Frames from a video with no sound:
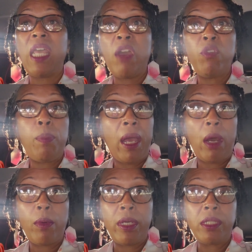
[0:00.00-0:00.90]
and every
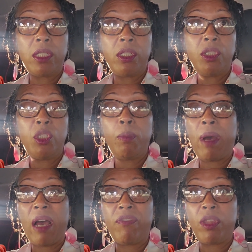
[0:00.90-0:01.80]
parent should
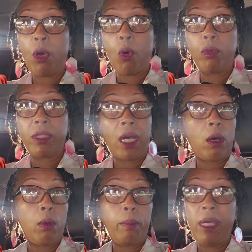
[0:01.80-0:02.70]
buy for their own
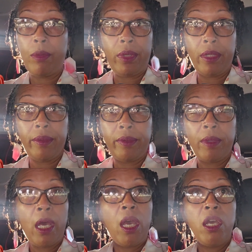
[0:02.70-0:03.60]
child, period.
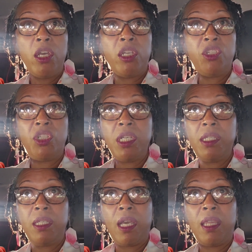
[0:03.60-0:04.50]
And she
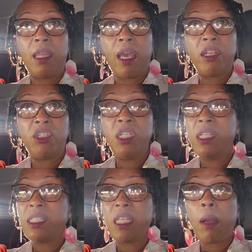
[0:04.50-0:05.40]
said that she
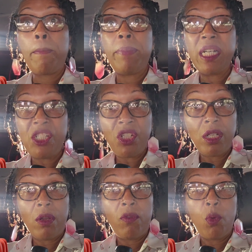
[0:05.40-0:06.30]
doesn't get a budget
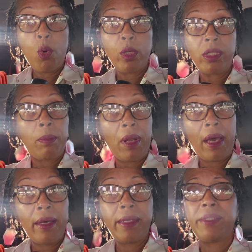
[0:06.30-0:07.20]
for
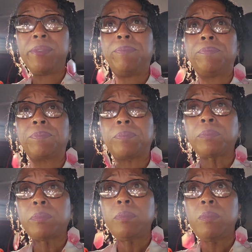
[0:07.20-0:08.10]
supplies.
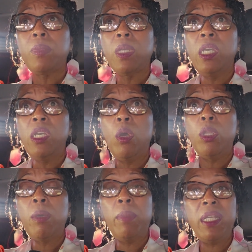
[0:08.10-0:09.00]

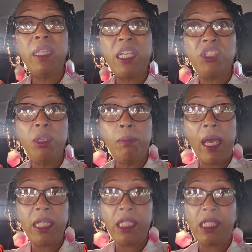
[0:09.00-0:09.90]
The money that she
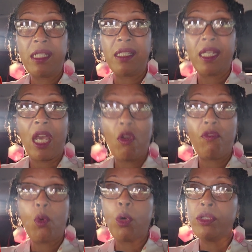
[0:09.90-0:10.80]
makes is to care
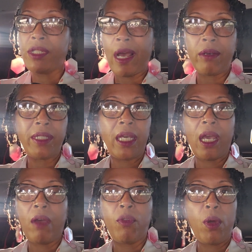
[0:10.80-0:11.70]
for her child, take
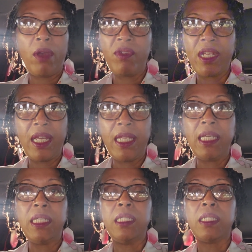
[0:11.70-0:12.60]
care of her everyday
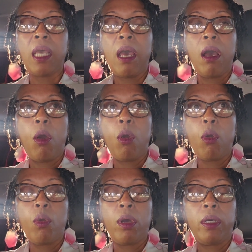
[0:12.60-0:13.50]
needs,
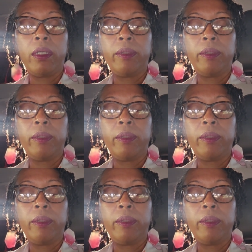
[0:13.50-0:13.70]
her